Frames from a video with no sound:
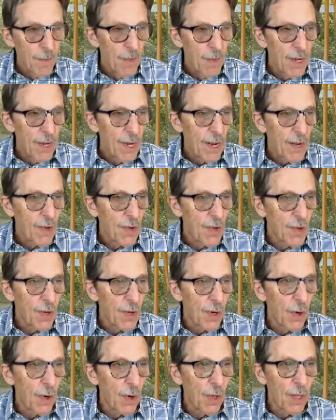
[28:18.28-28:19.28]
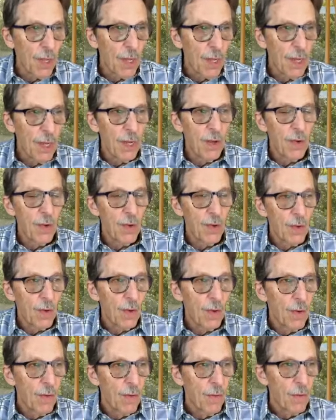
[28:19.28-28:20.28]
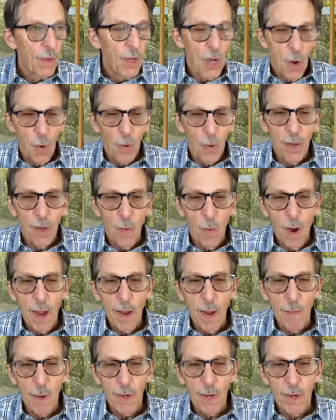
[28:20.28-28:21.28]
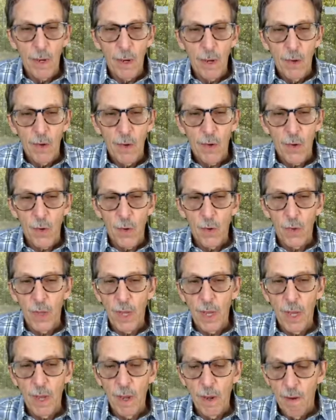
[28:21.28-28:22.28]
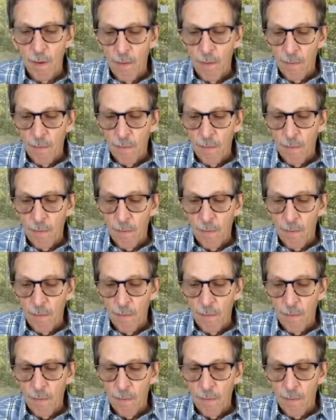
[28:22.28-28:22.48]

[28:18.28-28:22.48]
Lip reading: that necessarily is the only way, but certainly